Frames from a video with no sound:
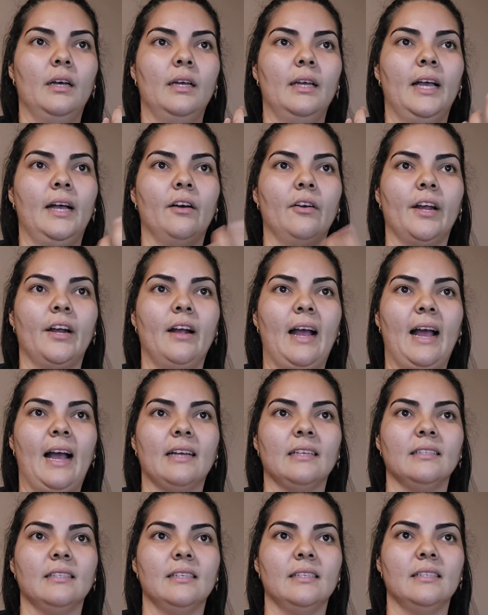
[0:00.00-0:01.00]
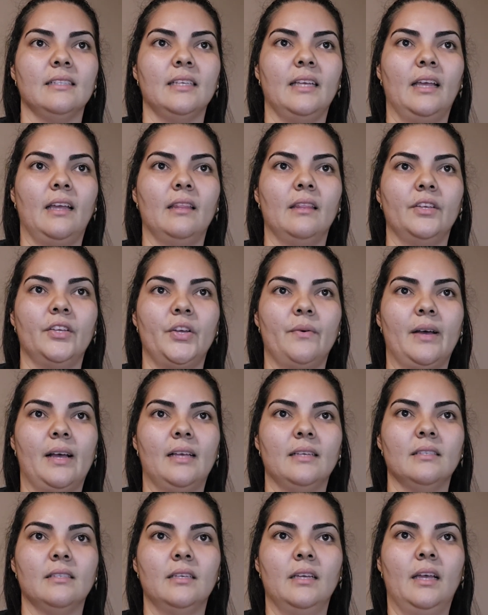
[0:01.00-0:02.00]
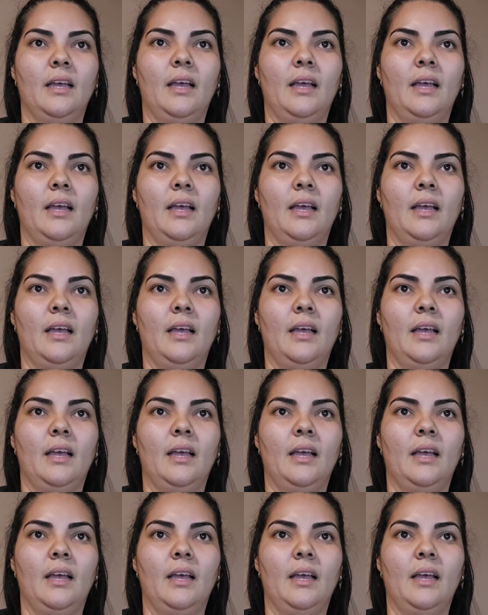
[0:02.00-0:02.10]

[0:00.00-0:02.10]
healthcare access in the US,